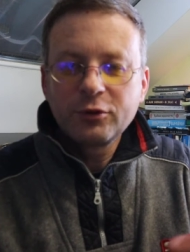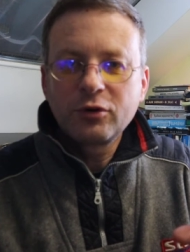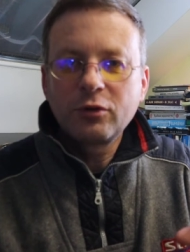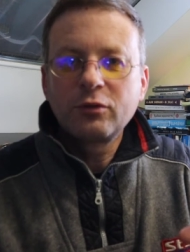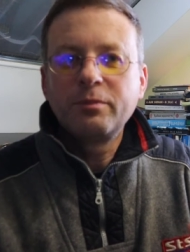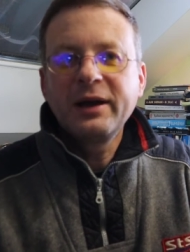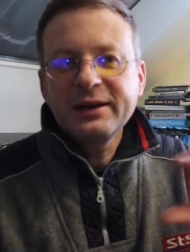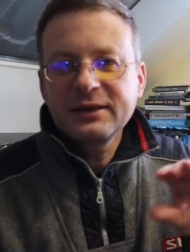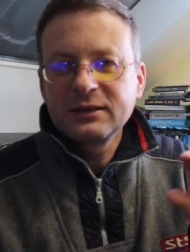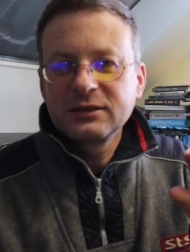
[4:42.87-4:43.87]
you go
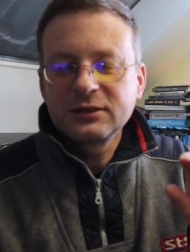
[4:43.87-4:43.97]
back,